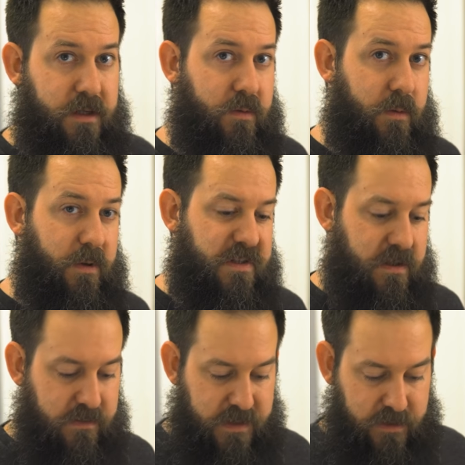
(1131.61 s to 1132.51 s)
I don't really want to
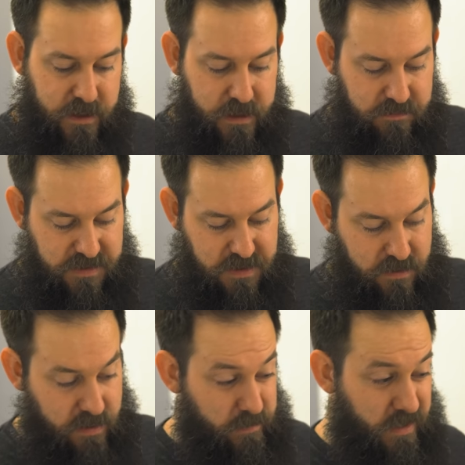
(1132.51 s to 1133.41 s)
take those out yet.
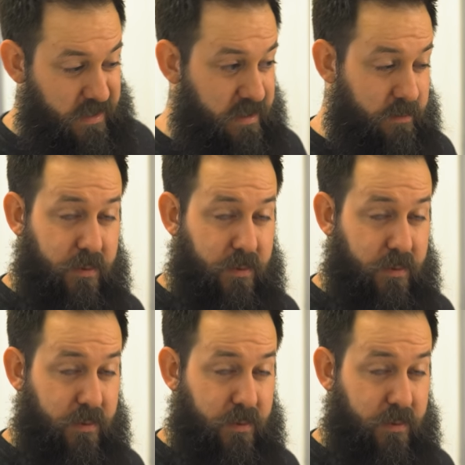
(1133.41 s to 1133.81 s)
So I might end up